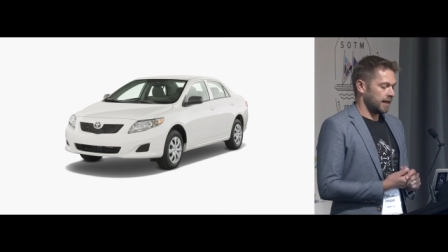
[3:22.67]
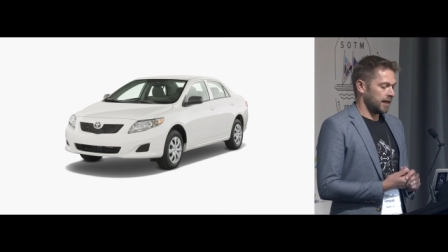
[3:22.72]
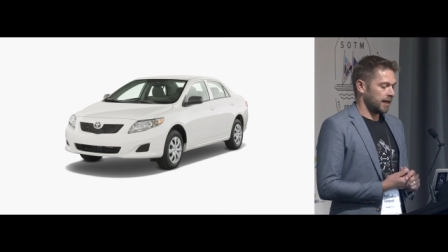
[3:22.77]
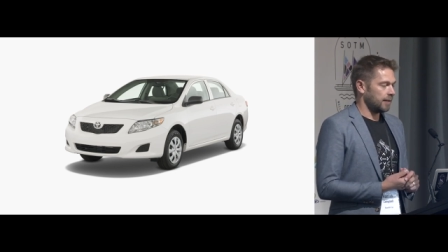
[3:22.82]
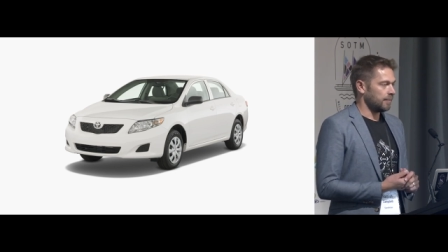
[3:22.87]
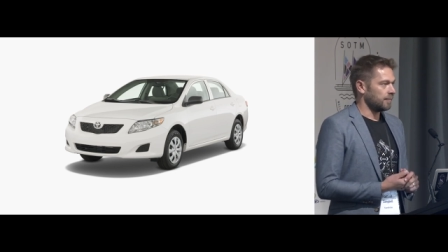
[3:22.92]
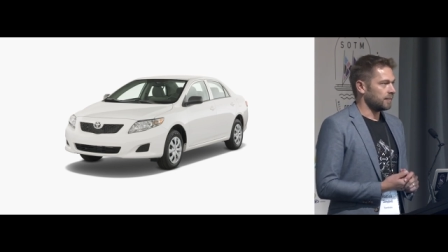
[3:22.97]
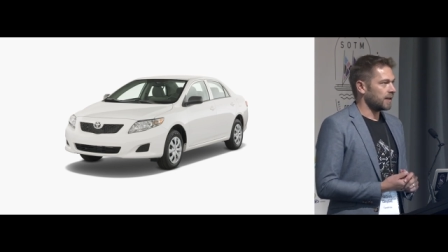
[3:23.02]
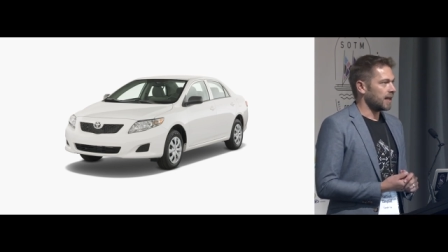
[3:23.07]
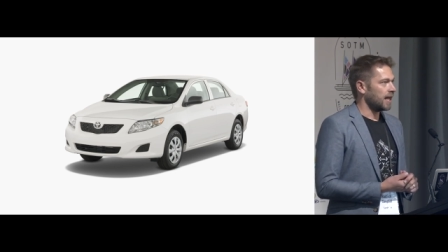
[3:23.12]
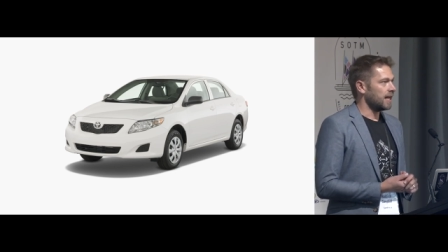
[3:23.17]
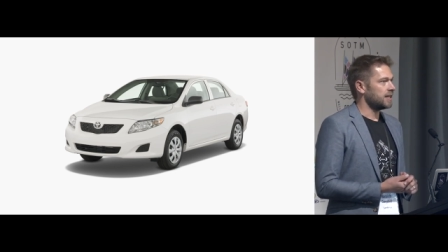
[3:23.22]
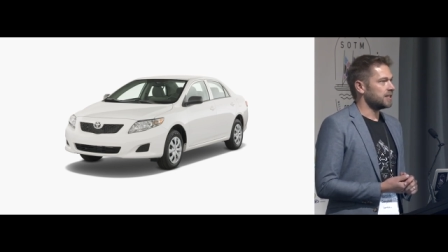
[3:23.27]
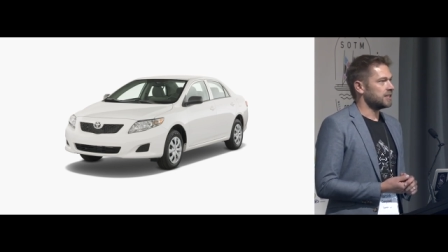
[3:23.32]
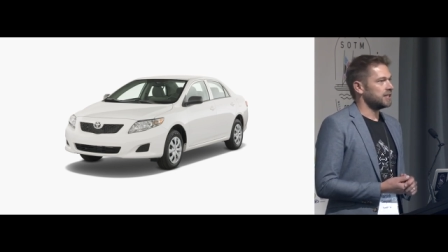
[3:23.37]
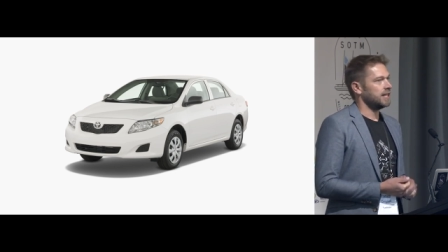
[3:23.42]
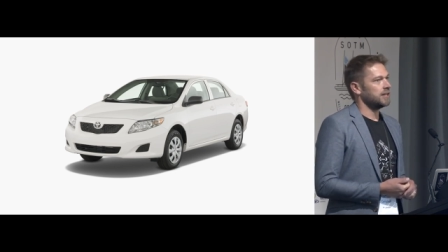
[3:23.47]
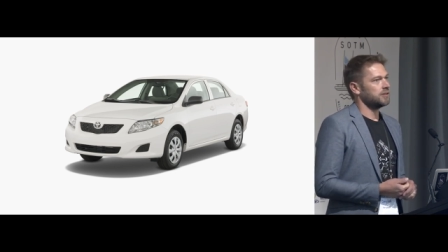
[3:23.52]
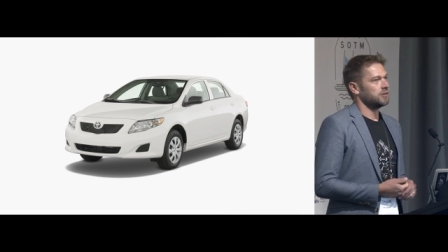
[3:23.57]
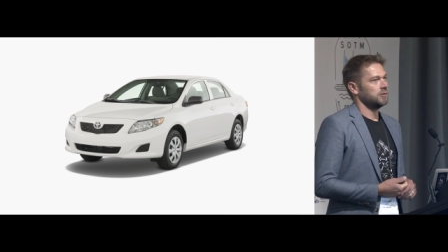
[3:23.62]
um, kind of
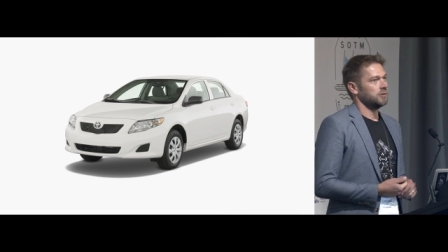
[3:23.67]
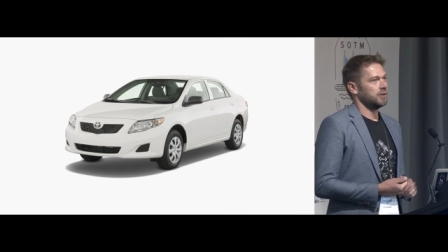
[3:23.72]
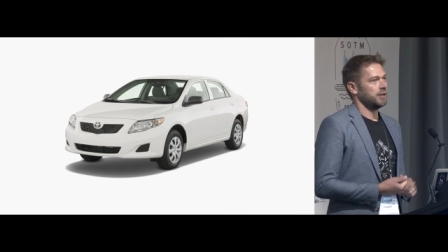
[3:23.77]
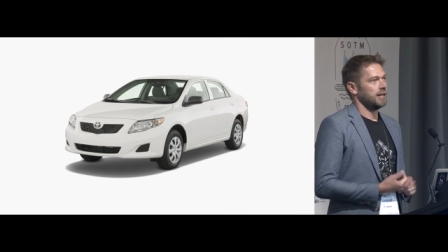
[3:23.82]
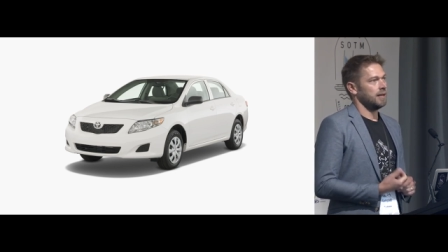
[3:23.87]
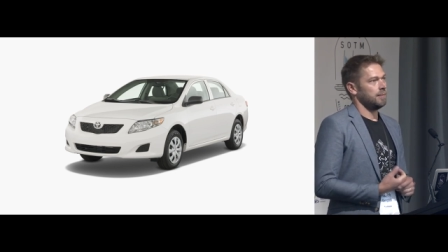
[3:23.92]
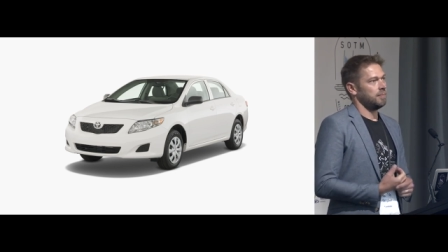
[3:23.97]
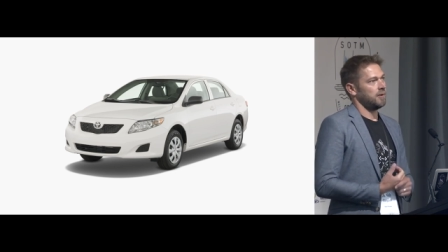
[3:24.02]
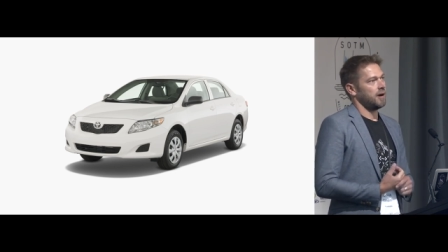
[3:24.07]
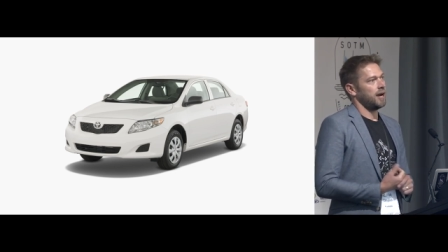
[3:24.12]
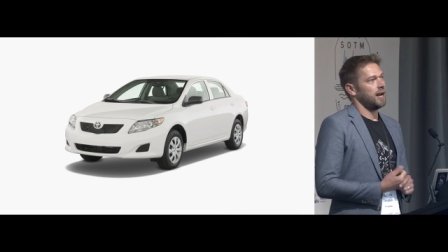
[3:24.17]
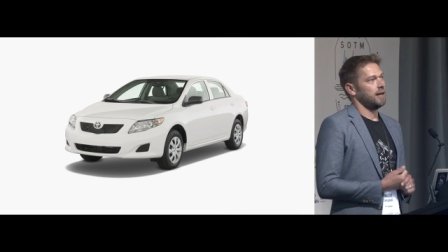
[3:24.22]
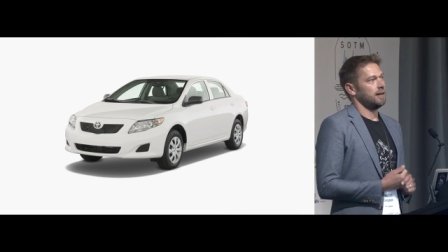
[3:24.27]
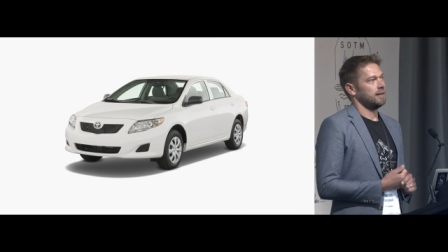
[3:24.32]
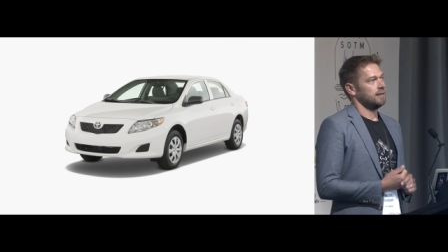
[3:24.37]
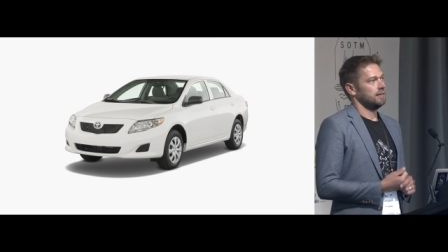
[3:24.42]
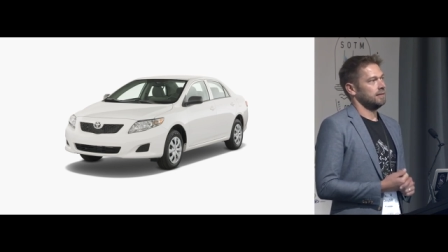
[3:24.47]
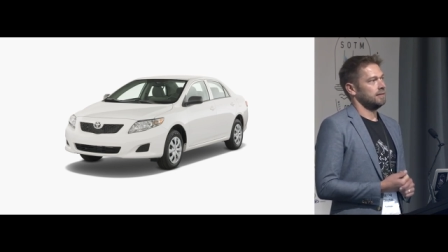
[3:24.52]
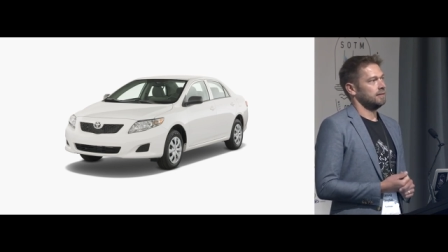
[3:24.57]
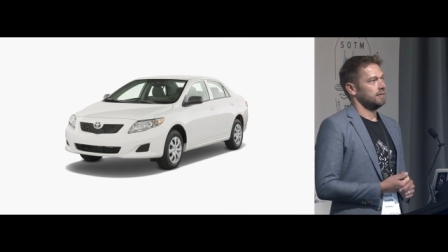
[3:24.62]
central to their
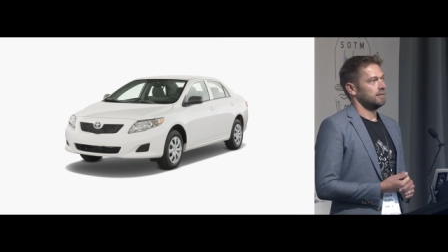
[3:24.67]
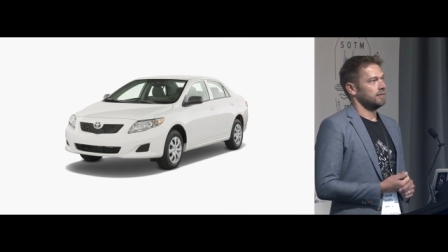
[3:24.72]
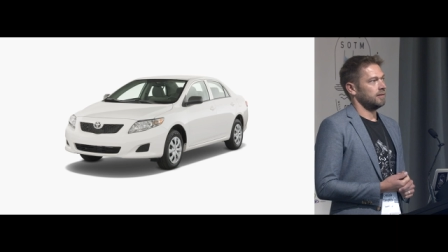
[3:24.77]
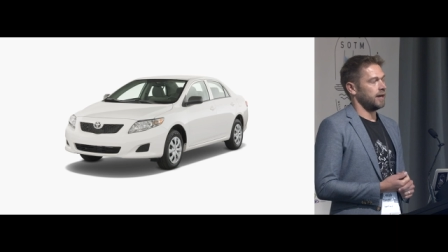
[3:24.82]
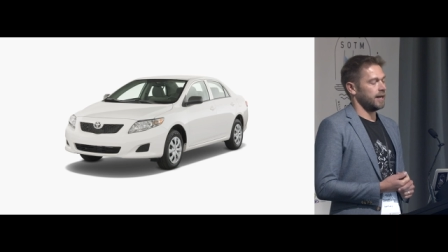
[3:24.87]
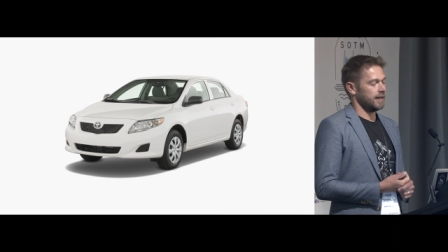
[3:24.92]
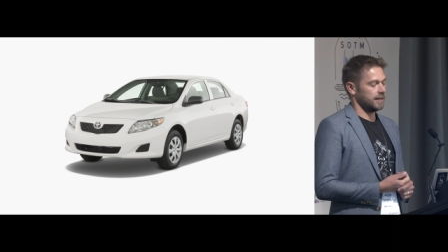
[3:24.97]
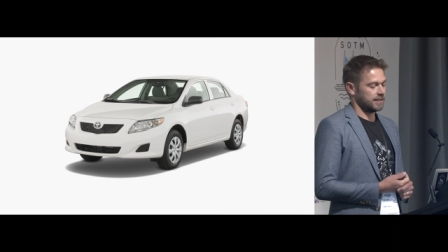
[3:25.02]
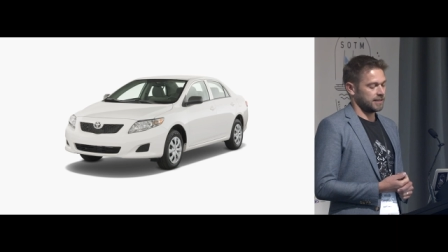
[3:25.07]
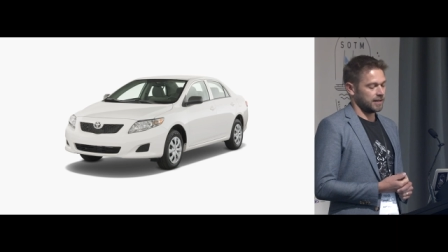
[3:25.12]
brand, right?